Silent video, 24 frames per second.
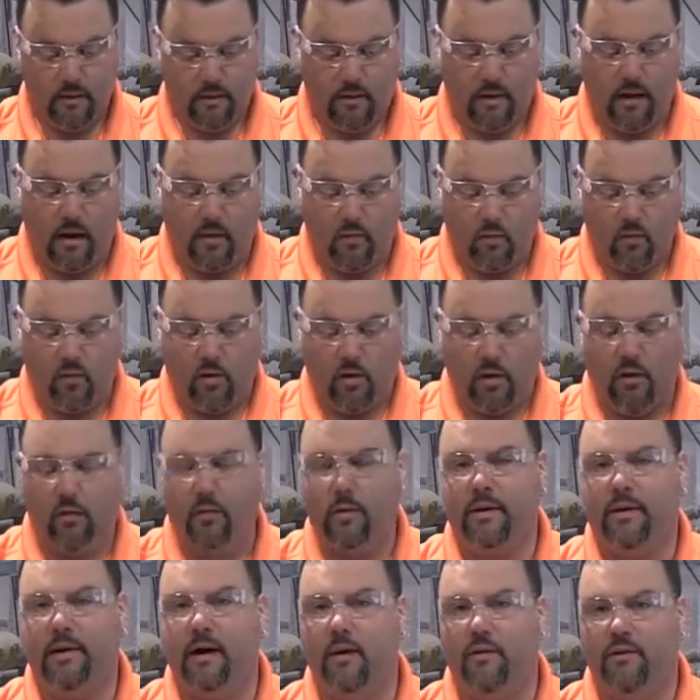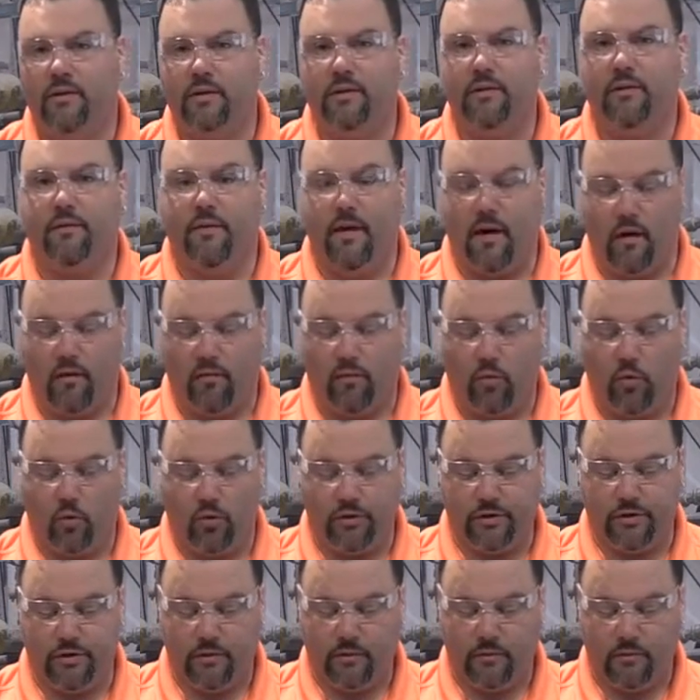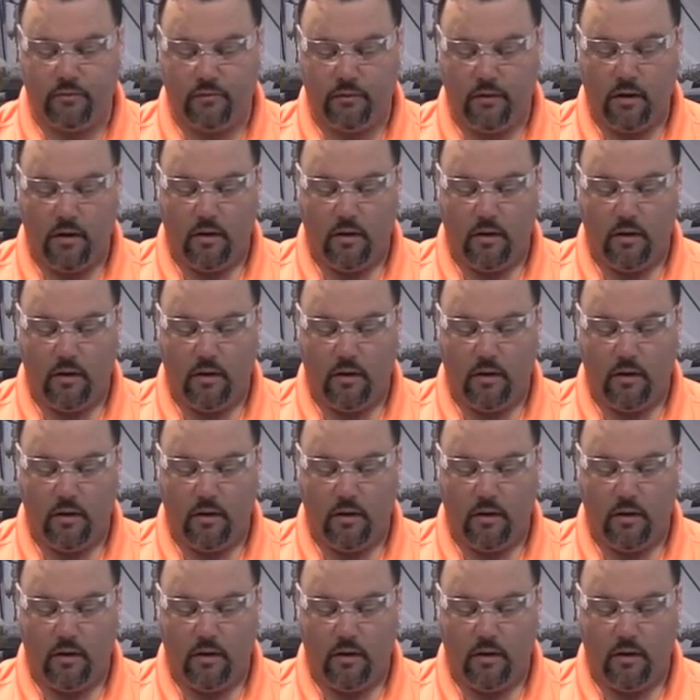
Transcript: Now, we're all the way down to the valve portion.